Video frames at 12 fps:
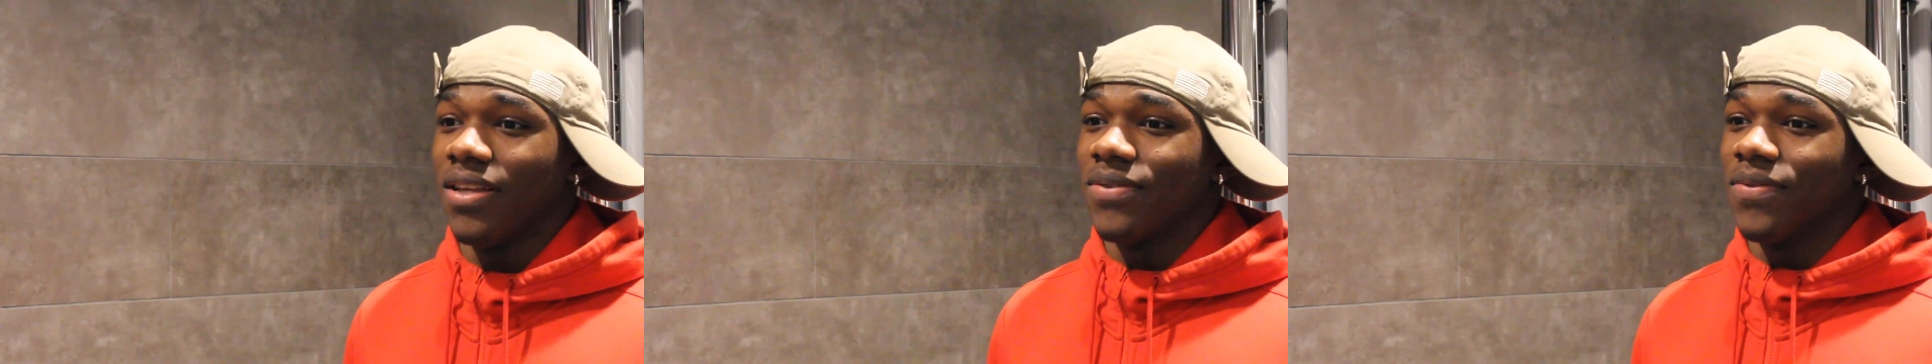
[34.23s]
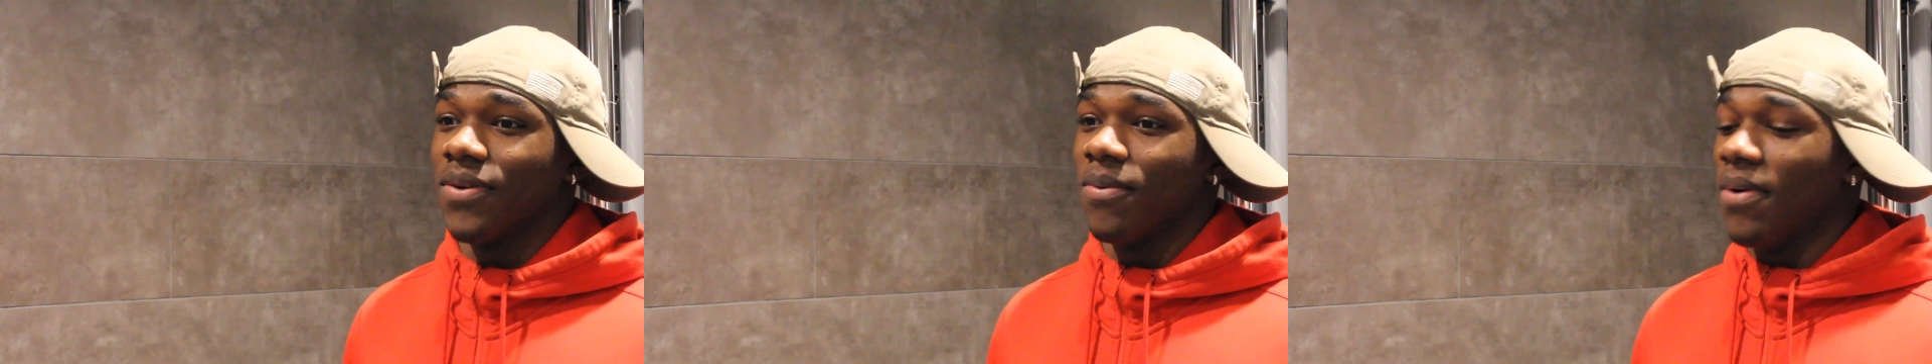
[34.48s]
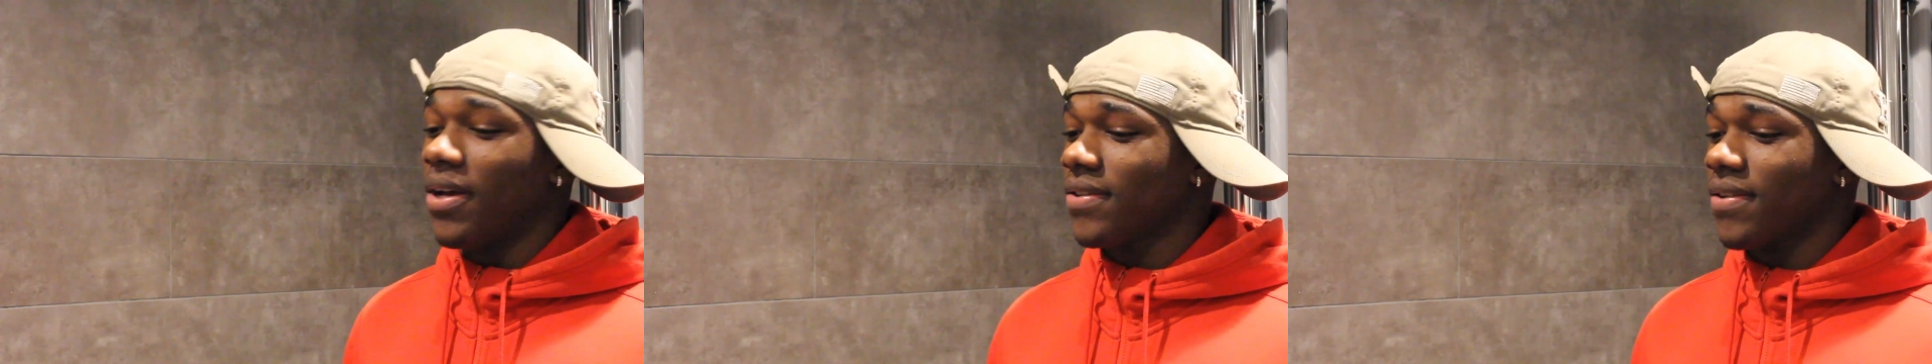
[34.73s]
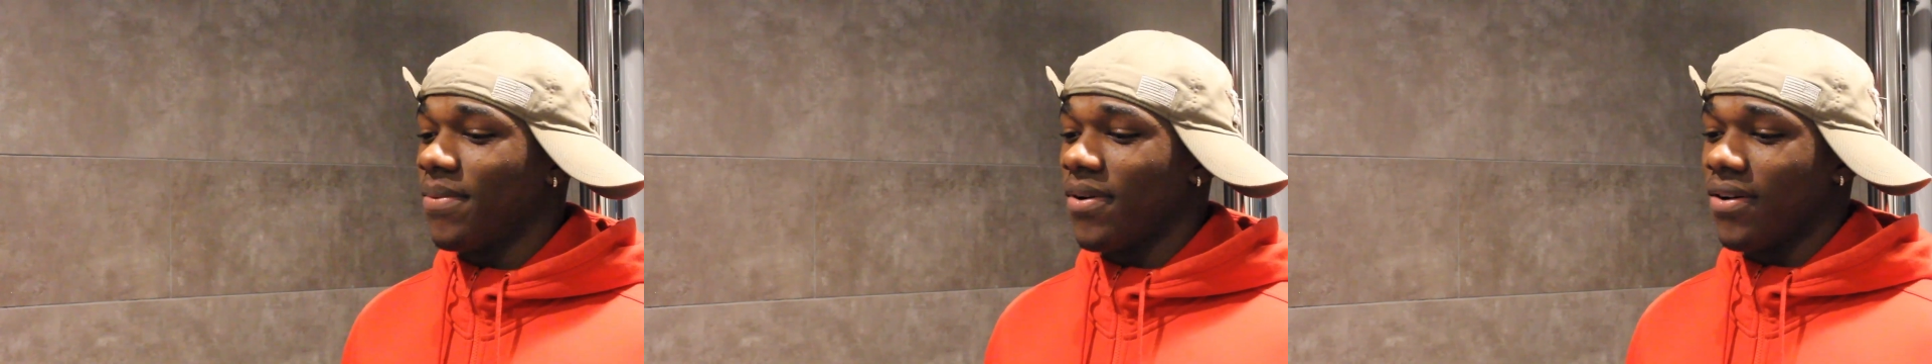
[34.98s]
Eastfield
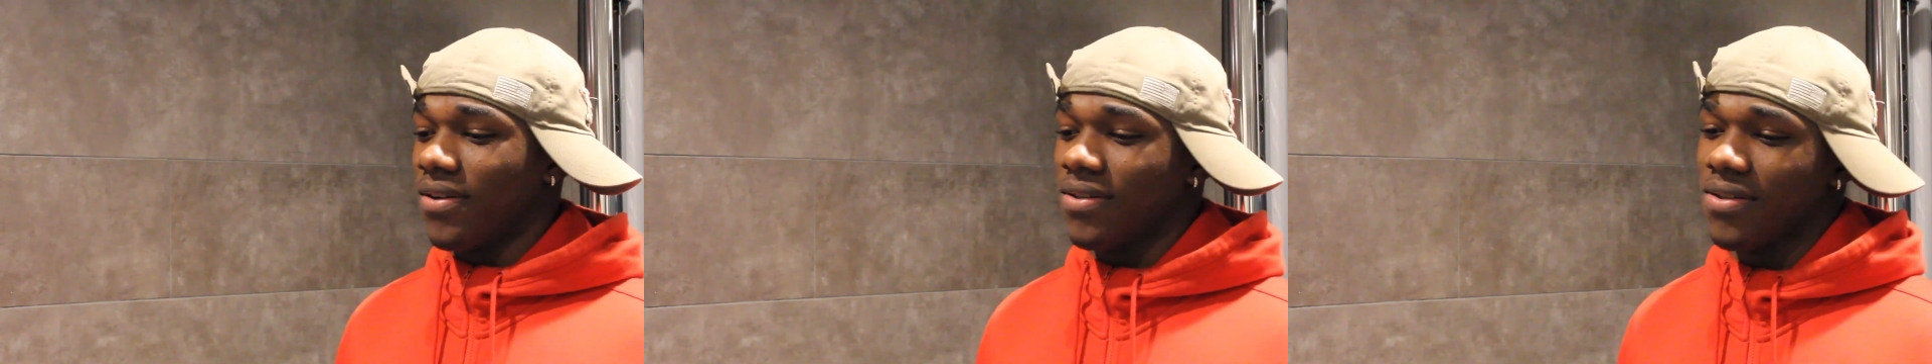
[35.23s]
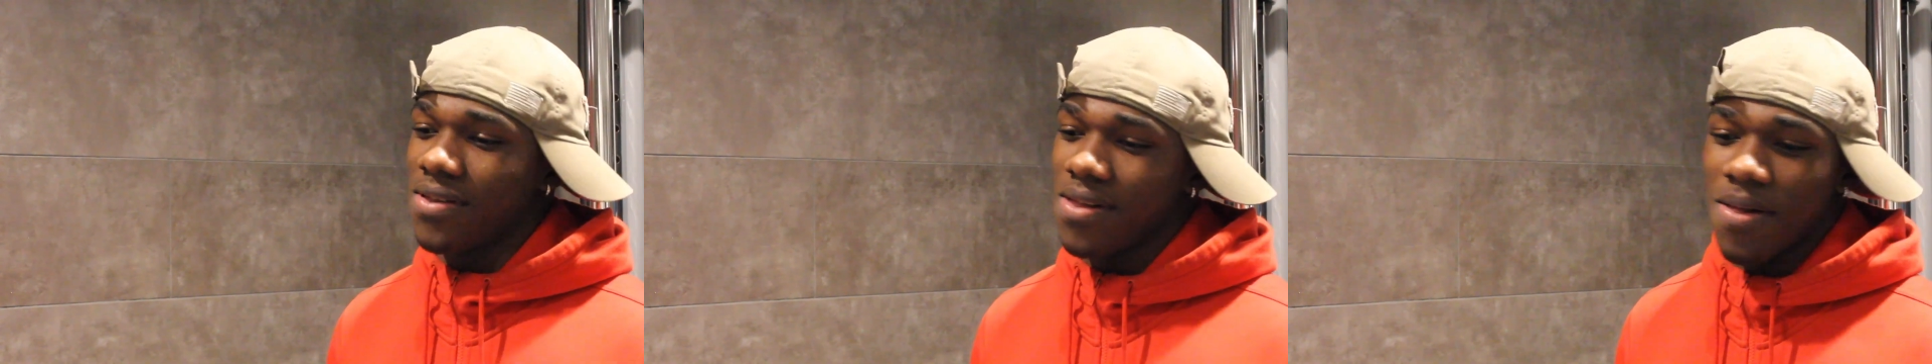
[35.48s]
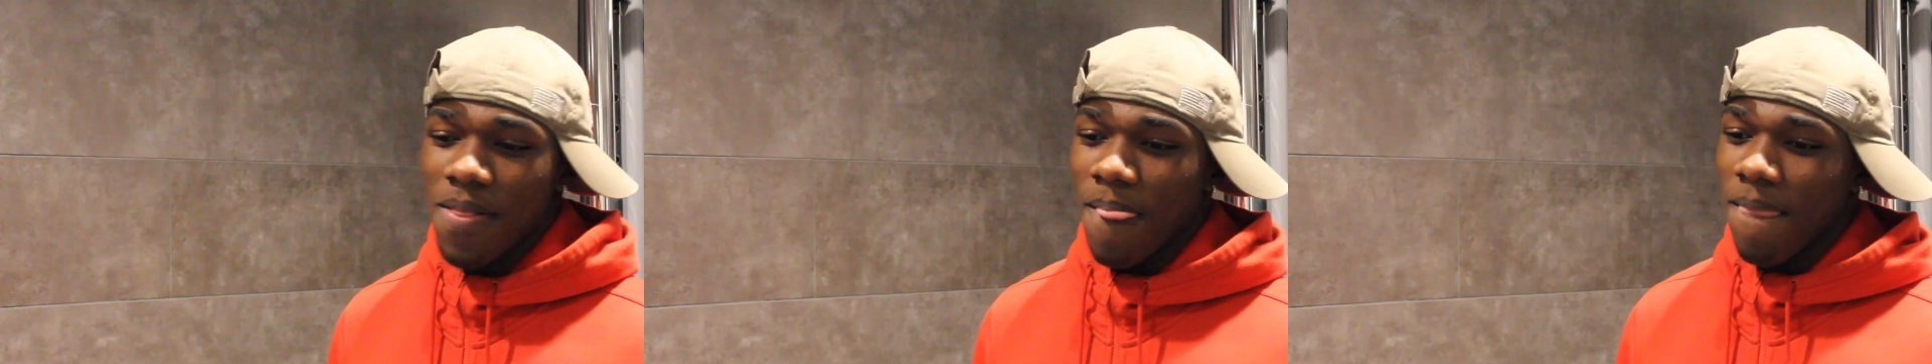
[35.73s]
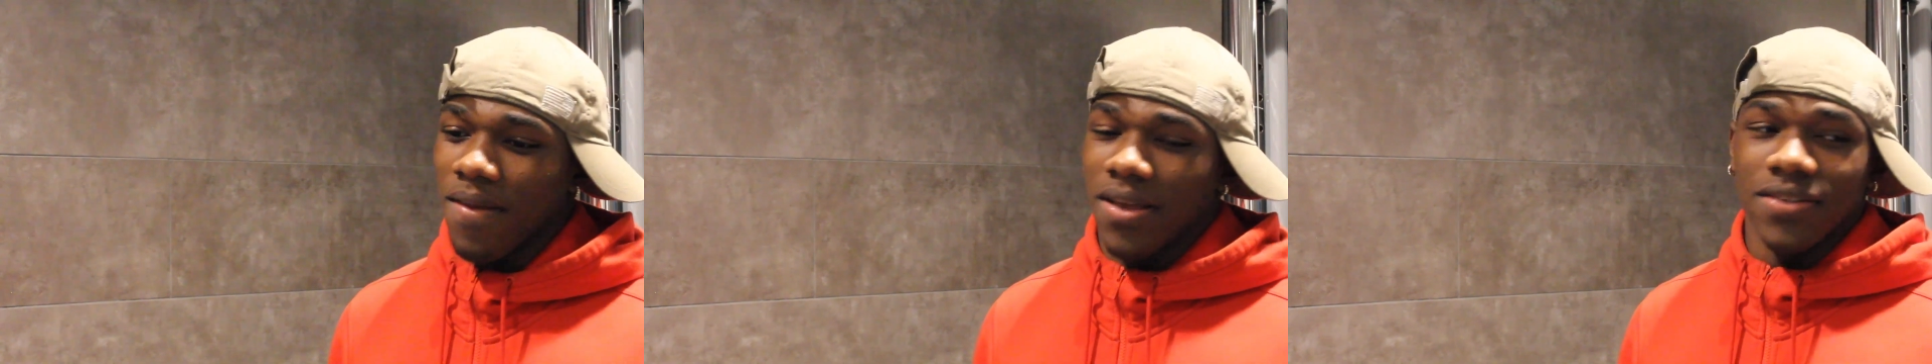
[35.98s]
basketball
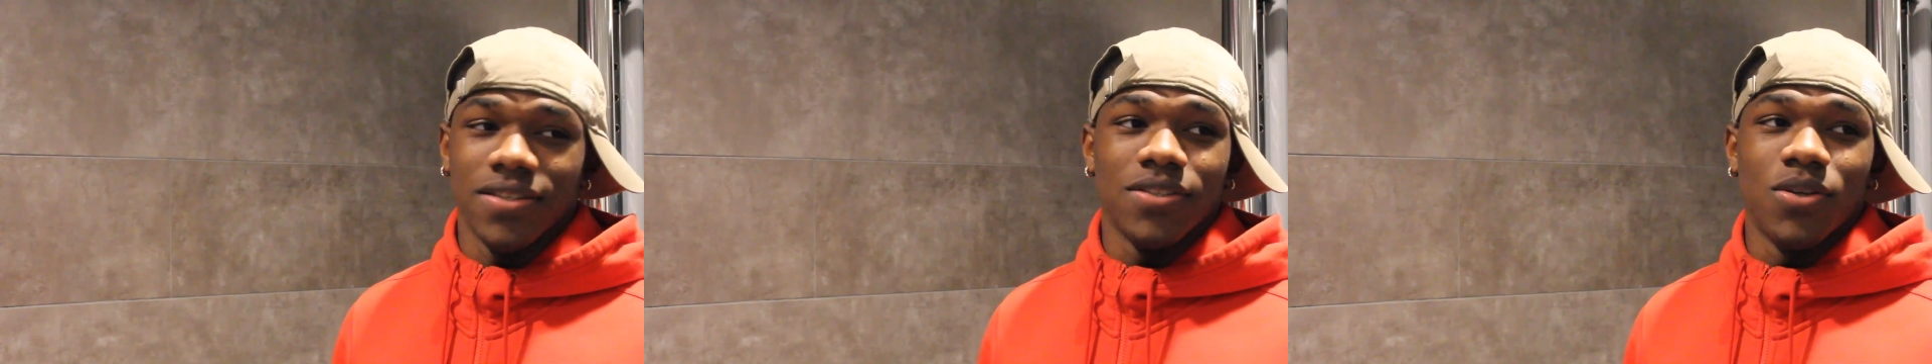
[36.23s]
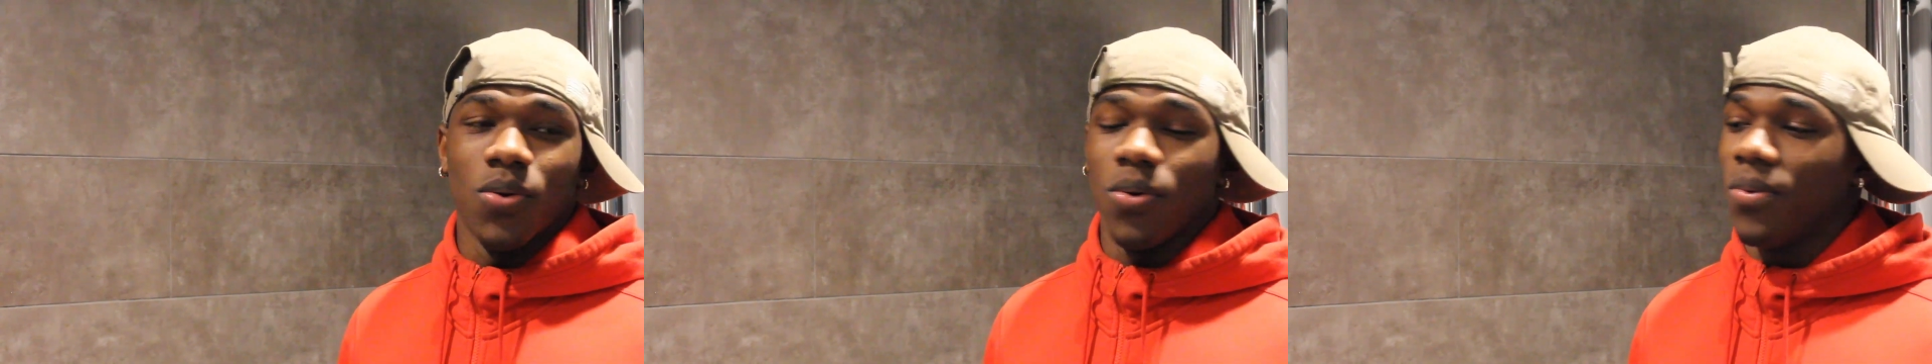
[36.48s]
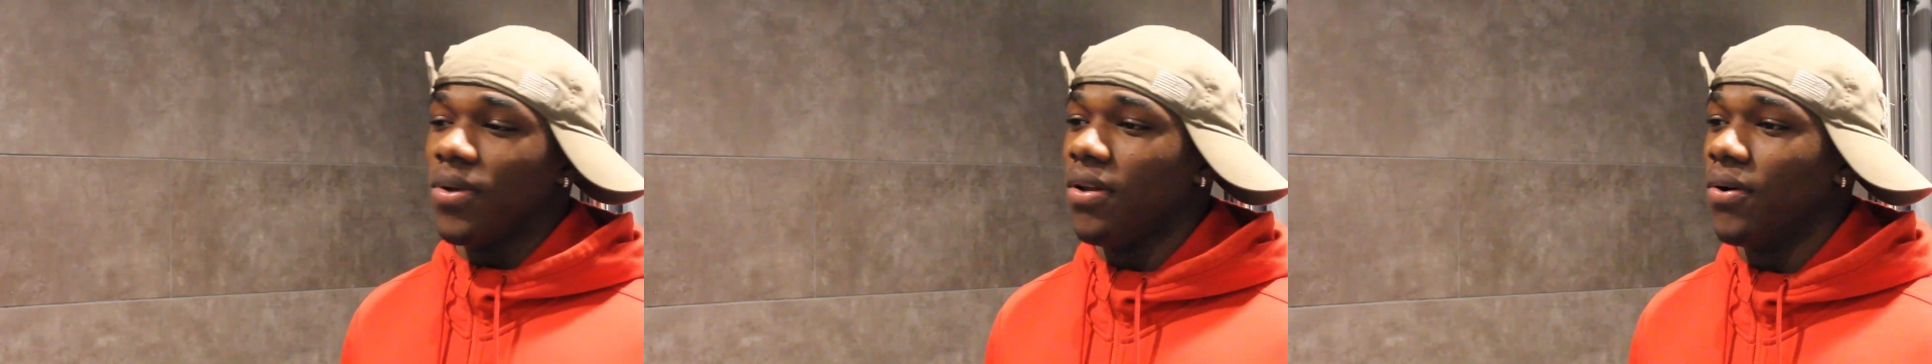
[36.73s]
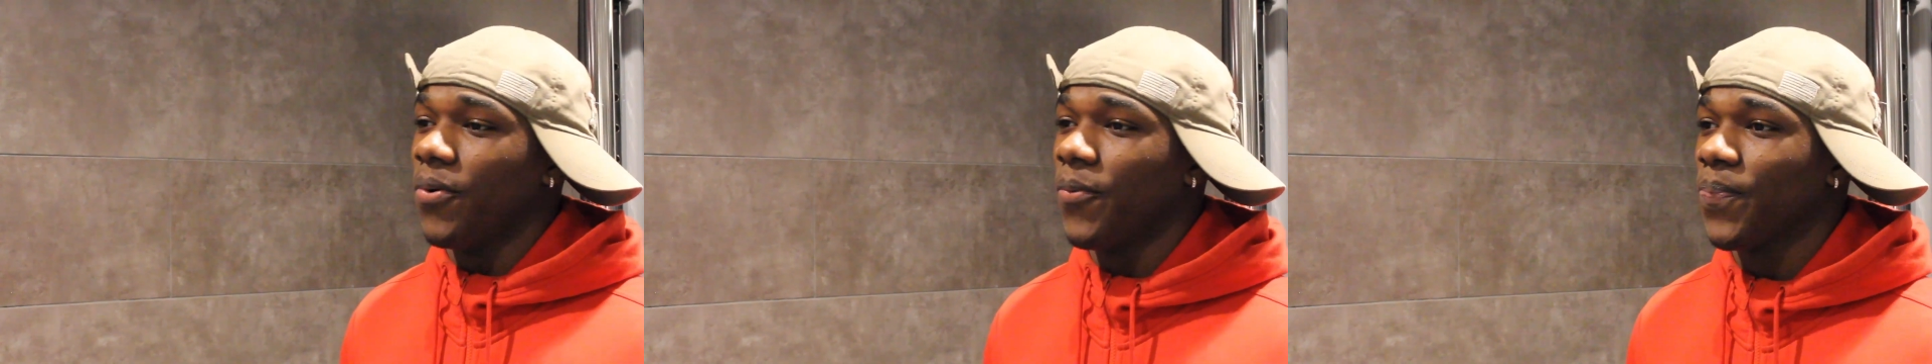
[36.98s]
and just do what we
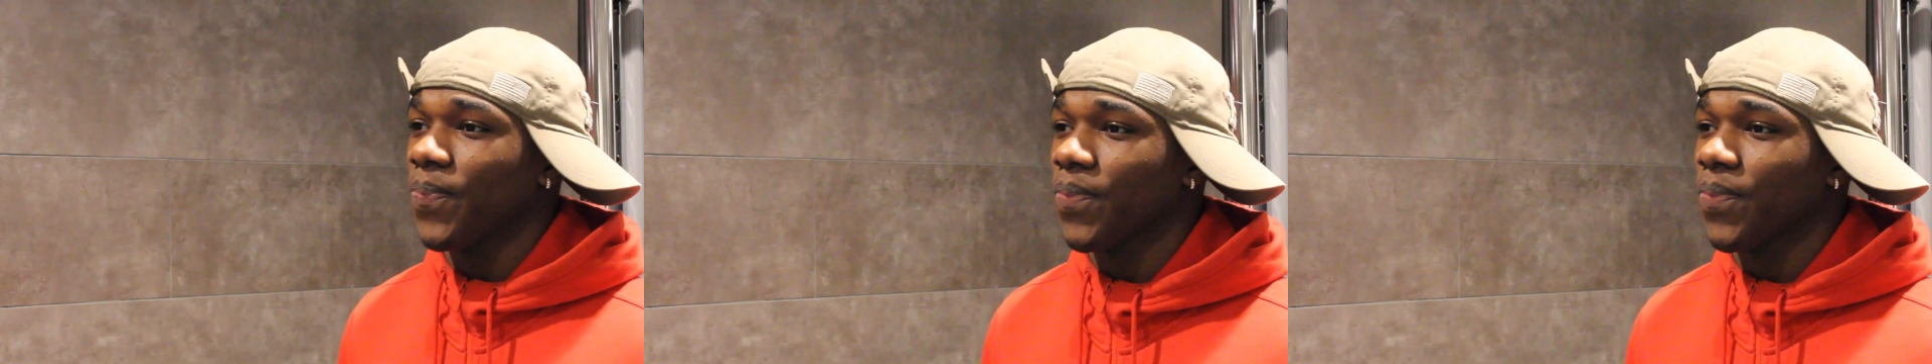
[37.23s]
do.